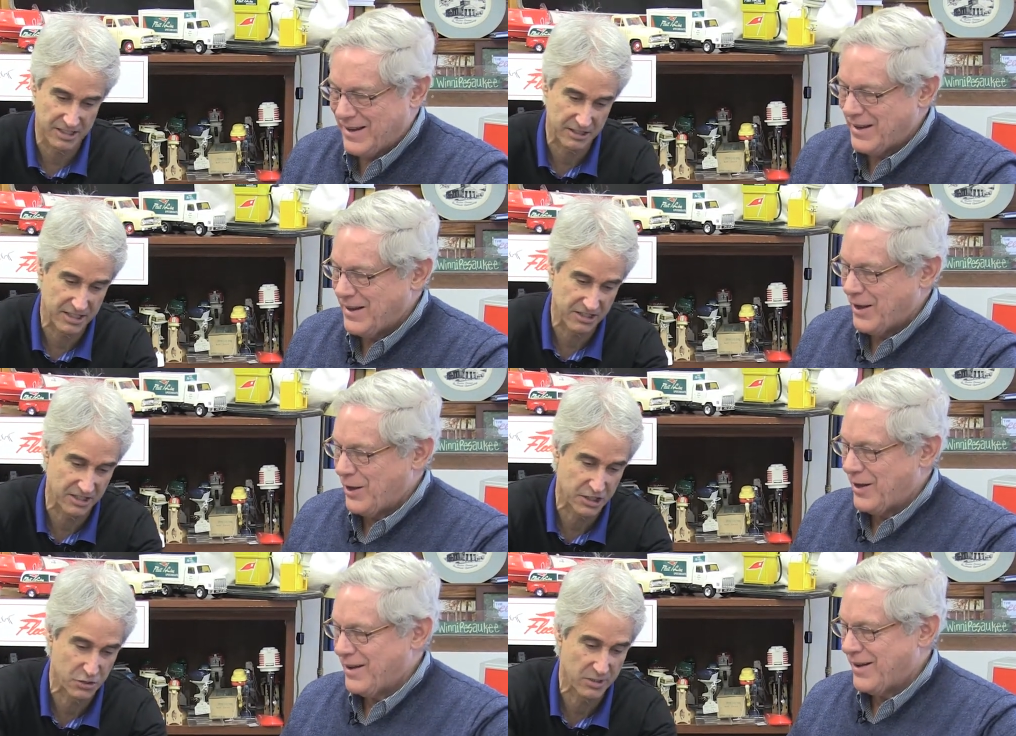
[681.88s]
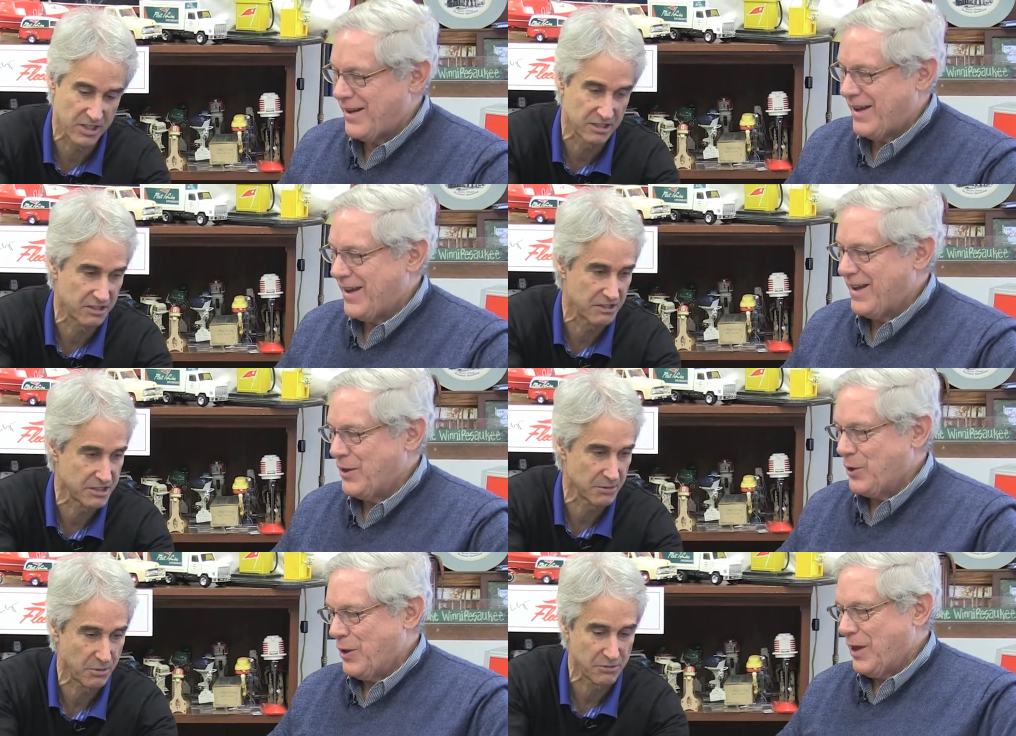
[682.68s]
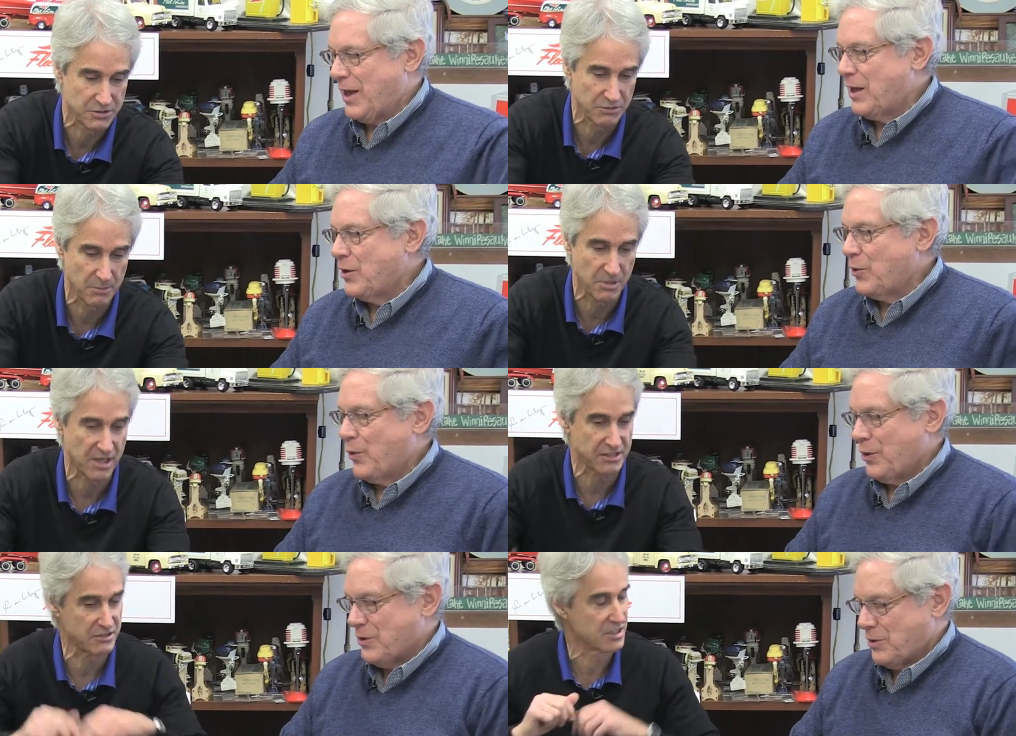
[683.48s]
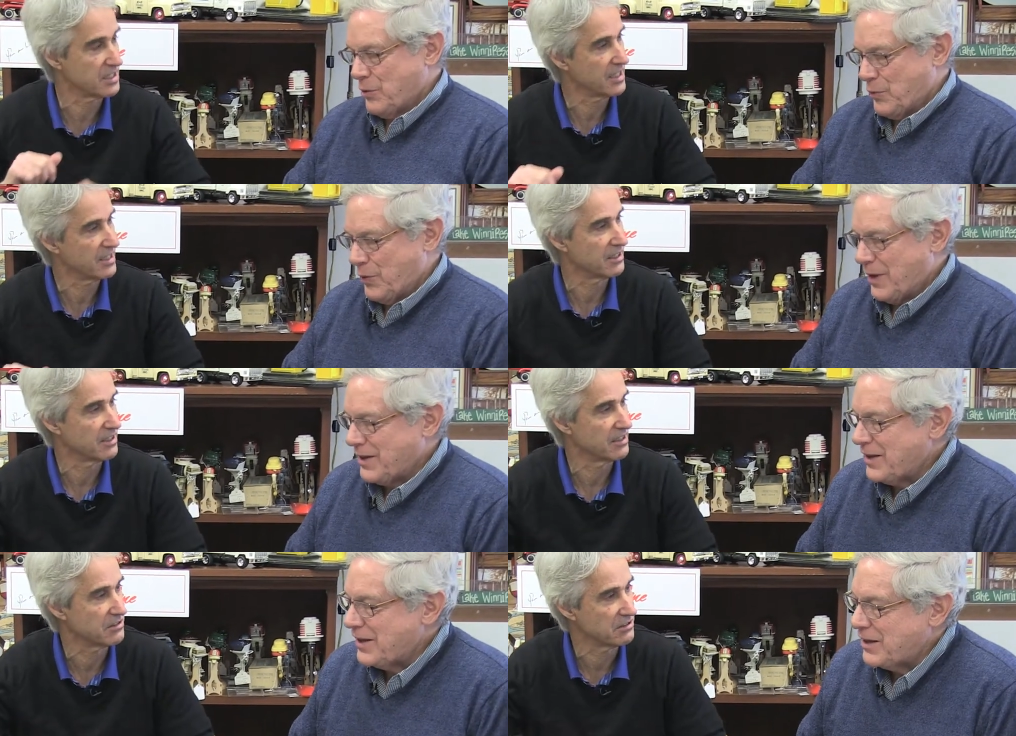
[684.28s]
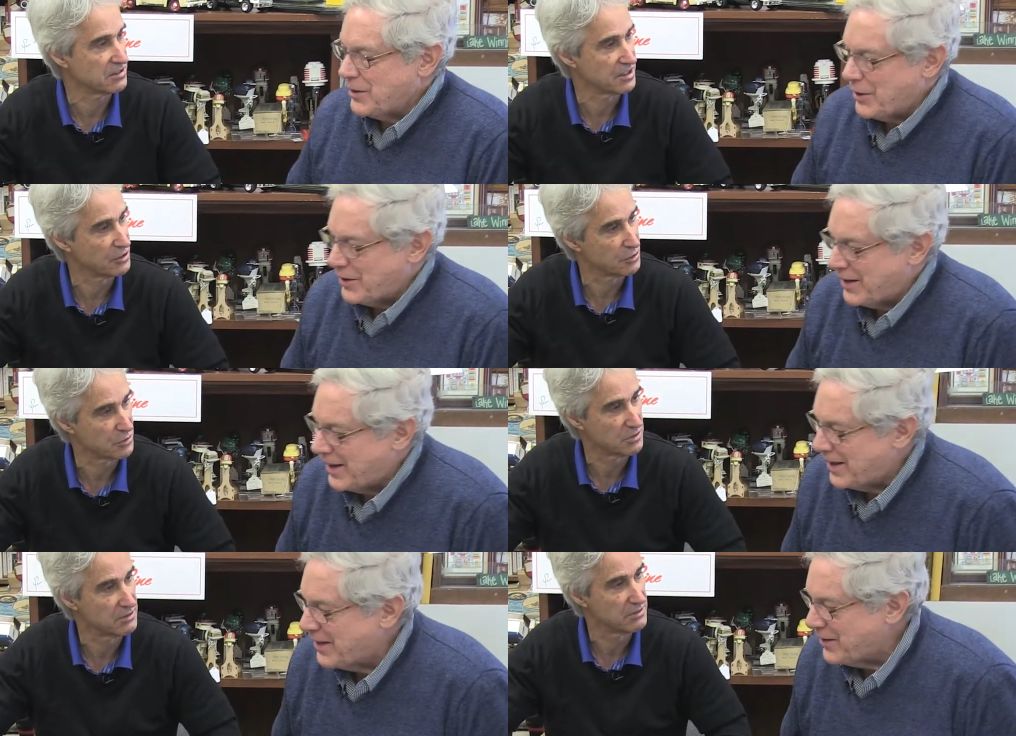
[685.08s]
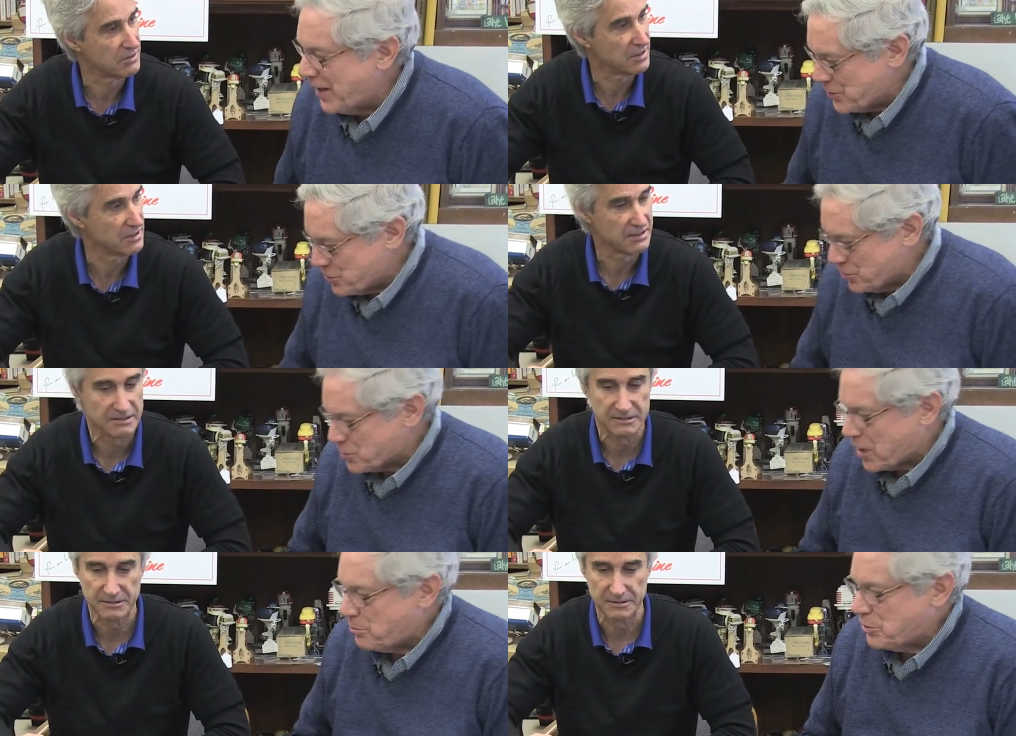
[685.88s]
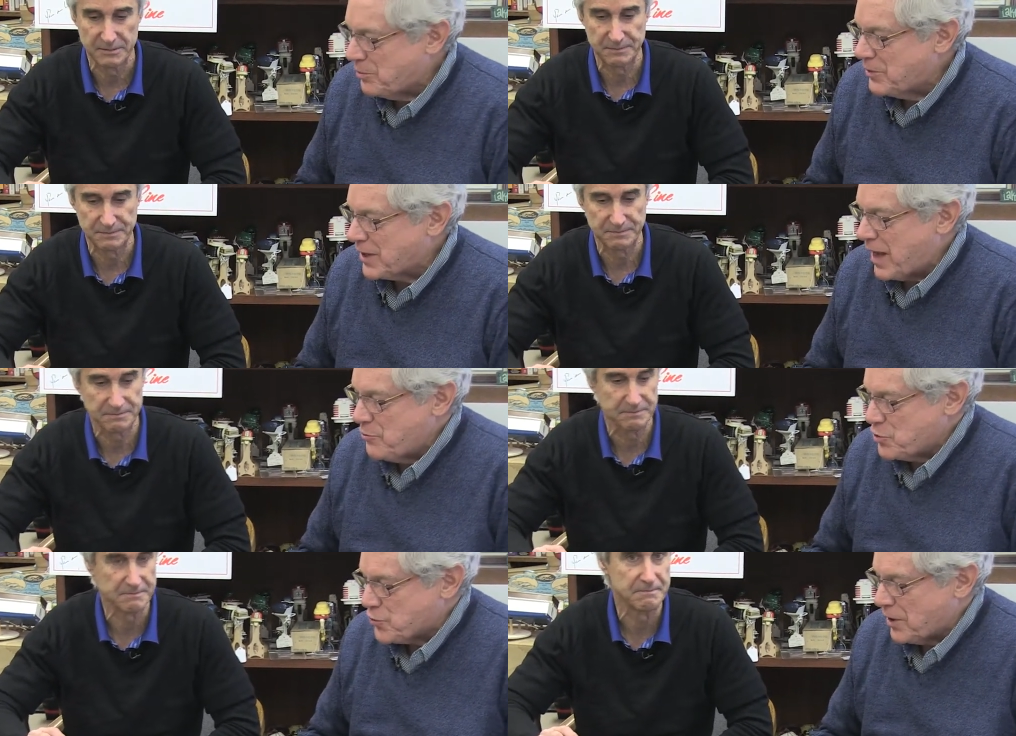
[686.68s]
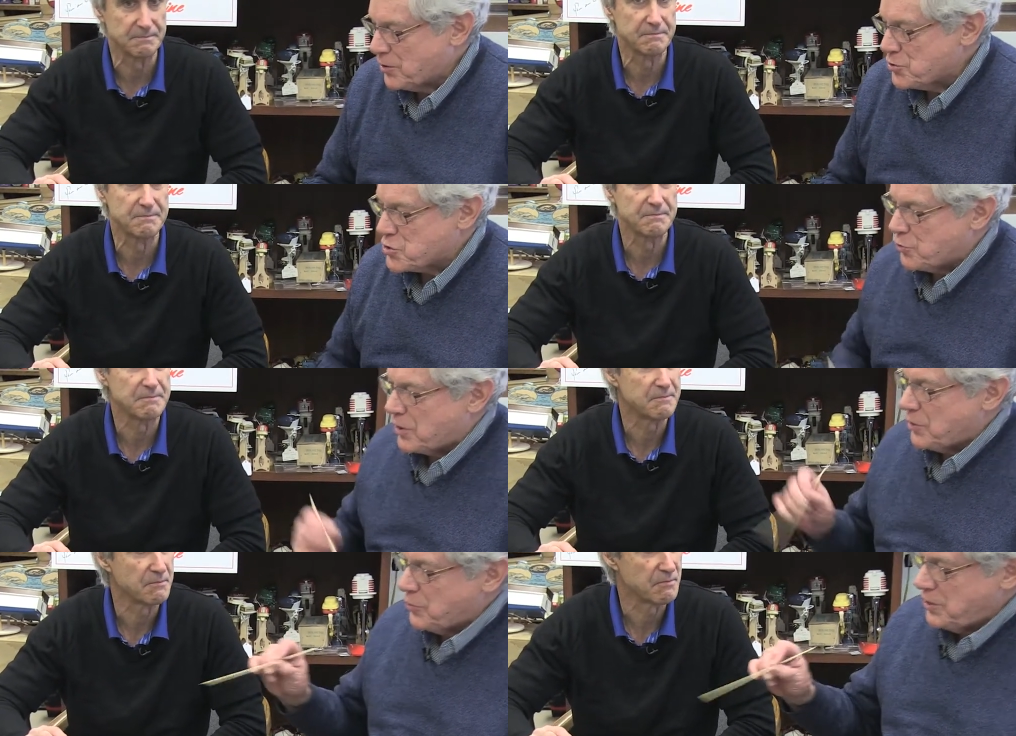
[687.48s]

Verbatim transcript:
Speaker 1: this guy's on a trailer as opposed to a box or a stand. That's a little unusual.
Speaker 2: Yes, there's a couple of them that came with trailers. The one that we